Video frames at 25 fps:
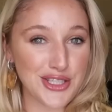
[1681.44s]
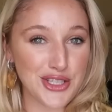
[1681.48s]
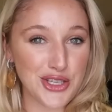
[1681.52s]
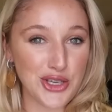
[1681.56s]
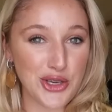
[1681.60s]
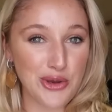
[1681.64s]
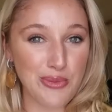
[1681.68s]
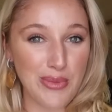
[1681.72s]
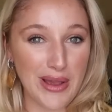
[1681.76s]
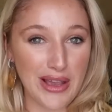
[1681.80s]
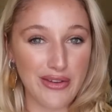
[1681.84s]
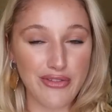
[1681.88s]

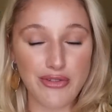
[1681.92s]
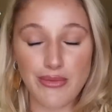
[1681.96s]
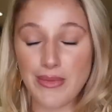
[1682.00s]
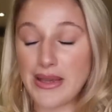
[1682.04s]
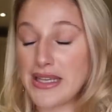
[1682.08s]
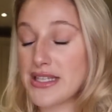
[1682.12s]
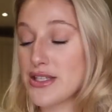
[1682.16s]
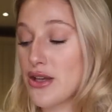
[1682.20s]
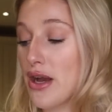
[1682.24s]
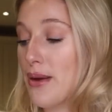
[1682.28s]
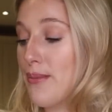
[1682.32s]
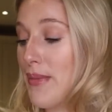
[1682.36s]
too big for me,
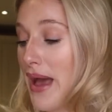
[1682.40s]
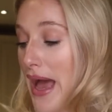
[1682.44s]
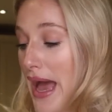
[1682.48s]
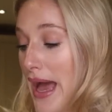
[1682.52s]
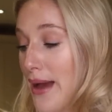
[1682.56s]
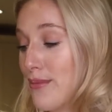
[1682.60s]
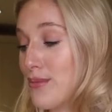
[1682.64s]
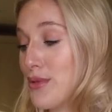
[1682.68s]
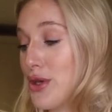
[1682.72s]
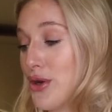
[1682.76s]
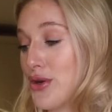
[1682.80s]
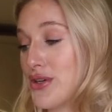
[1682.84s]
so I
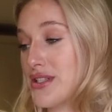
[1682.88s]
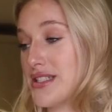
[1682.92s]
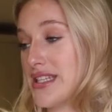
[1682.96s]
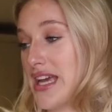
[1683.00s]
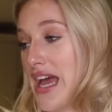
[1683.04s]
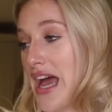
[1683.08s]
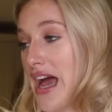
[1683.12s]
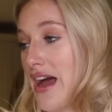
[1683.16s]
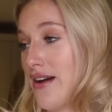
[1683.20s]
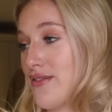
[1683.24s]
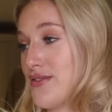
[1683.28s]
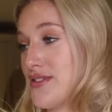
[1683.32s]
am going to
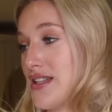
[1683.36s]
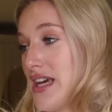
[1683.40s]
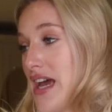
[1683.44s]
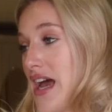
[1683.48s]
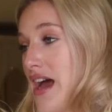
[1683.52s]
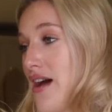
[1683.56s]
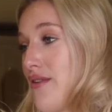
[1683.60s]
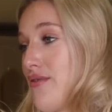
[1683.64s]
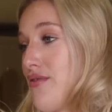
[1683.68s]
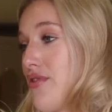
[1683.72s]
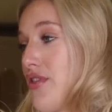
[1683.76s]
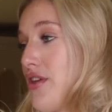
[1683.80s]

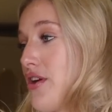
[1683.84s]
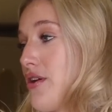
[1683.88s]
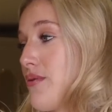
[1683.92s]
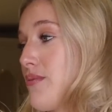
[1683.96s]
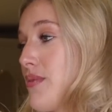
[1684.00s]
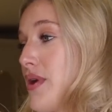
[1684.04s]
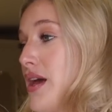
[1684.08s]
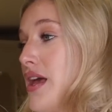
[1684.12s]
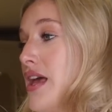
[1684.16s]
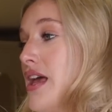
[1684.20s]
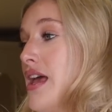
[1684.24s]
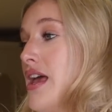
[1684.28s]
have
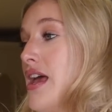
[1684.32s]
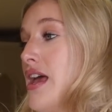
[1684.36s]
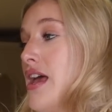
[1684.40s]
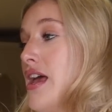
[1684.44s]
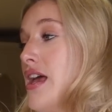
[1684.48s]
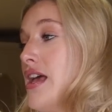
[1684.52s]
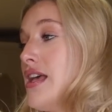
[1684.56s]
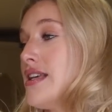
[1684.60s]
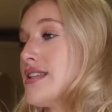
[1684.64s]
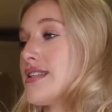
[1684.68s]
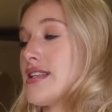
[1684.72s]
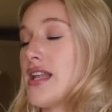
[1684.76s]
them
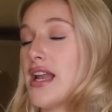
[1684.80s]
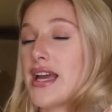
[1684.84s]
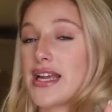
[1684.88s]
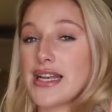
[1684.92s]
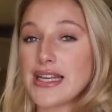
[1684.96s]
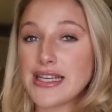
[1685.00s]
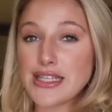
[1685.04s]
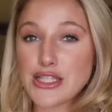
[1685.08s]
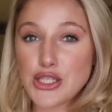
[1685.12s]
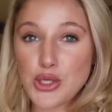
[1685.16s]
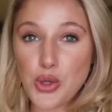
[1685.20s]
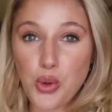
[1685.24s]

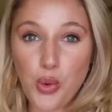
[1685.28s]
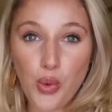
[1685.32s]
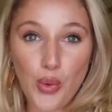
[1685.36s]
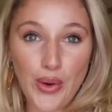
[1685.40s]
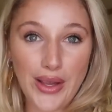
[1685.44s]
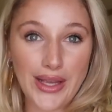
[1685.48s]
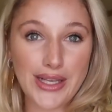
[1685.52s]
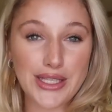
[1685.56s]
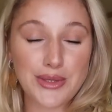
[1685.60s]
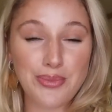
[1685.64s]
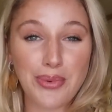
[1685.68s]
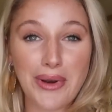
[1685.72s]
slightly
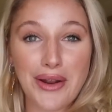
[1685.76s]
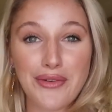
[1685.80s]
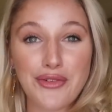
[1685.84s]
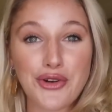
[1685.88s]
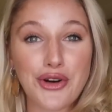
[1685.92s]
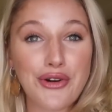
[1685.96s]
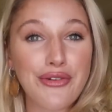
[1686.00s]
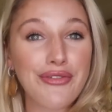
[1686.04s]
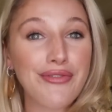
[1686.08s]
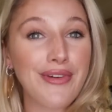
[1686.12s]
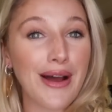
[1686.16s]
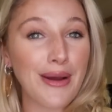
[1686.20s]
tweaked, but I've got
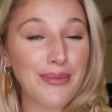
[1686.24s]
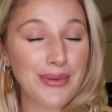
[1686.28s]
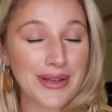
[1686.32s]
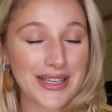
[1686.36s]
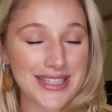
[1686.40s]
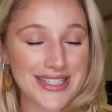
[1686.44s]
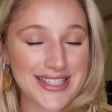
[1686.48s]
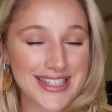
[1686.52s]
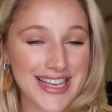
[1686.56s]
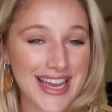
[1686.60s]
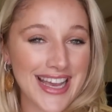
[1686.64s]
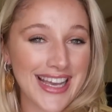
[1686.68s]
a
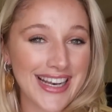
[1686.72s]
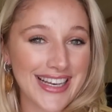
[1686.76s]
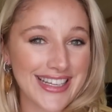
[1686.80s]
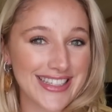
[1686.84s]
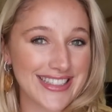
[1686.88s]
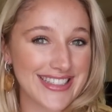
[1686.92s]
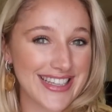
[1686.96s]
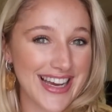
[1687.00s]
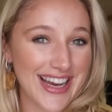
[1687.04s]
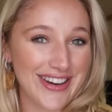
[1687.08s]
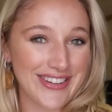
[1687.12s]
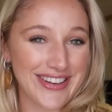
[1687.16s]
fabulous tailor
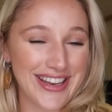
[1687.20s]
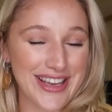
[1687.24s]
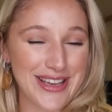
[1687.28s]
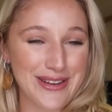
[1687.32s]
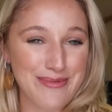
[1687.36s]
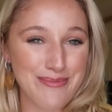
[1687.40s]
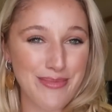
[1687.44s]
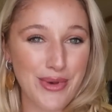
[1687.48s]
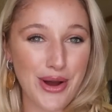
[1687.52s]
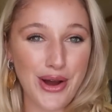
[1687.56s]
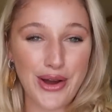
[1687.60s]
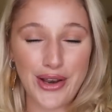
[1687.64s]
down
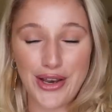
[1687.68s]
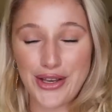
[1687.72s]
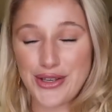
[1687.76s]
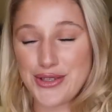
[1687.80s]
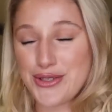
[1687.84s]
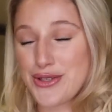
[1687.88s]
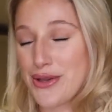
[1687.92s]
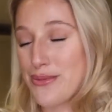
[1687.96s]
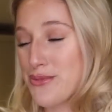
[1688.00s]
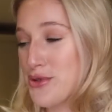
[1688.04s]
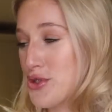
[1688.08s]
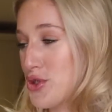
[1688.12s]
in Marlow,
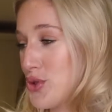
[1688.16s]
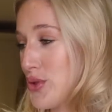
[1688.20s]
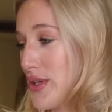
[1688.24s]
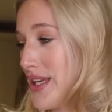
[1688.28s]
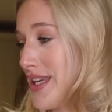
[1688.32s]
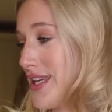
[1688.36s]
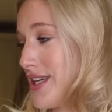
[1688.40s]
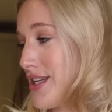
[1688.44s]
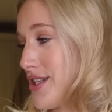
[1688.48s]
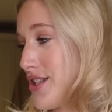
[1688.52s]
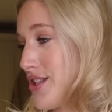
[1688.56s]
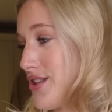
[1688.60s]
so I'm sure
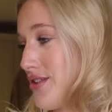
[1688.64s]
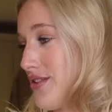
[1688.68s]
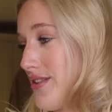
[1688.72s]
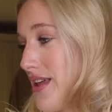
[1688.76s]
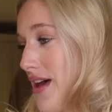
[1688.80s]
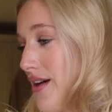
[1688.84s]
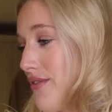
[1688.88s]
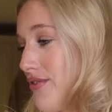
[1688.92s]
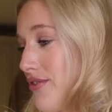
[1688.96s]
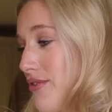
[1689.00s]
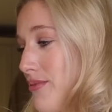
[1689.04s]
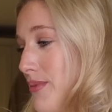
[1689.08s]
he can do
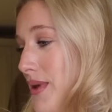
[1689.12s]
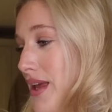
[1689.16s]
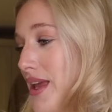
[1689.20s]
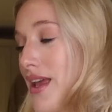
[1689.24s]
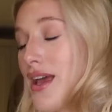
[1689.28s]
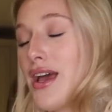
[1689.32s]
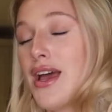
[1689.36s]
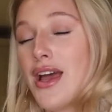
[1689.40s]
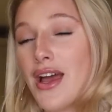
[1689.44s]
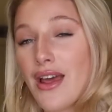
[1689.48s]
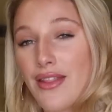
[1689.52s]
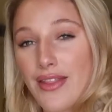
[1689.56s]
that for me.
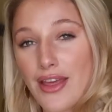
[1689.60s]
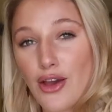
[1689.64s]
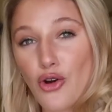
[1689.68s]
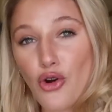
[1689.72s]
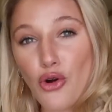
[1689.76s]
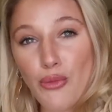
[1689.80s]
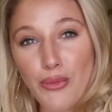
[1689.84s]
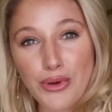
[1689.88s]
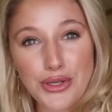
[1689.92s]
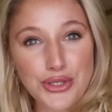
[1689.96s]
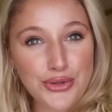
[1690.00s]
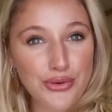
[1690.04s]
They
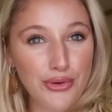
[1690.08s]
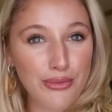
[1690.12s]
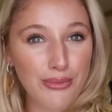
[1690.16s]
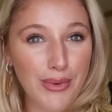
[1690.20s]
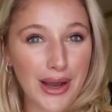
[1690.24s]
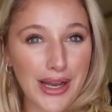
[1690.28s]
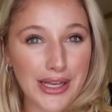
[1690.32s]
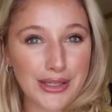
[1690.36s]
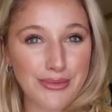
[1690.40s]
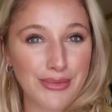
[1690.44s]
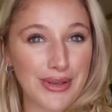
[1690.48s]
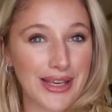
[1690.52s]
almost
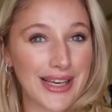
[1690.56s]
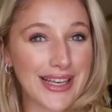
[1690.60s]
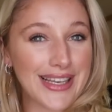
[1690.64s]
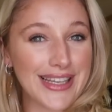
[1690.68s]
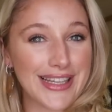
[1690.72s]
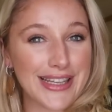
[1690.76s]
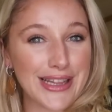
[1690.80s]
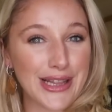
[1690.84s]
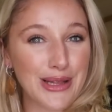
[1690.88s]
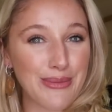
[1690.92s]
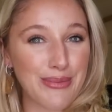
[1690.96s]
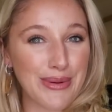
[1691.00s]
remind me a
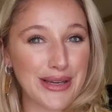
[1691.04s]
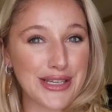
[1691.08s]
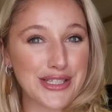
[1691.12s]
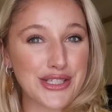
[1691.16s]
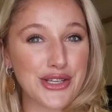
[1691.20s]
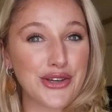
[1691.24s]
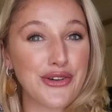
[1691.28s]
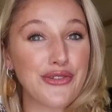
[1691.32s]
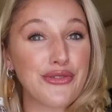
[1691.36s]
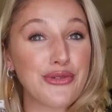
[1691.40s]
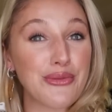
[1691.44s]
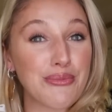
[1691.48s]
little bit
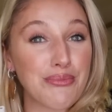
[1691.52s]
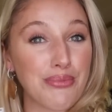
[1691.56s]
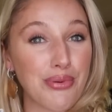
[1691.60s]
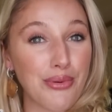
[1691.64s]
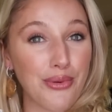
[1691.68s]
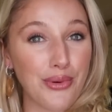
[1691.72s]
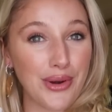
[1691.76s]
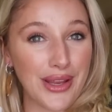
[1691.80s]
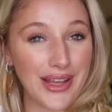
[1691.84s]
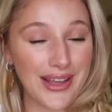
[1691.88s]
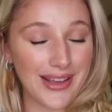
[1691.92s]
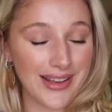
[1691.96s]
of
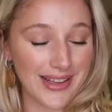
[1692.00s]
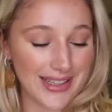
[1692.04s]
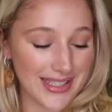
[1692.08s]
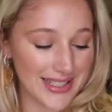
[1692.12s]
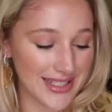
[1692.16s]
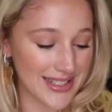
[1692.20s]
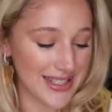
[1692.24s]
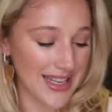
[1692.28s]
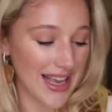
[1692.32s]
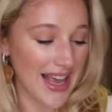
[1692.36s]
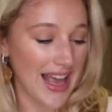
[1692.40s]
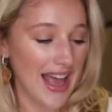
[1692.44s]

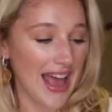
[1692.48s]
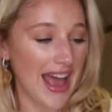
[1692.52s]
Breeks.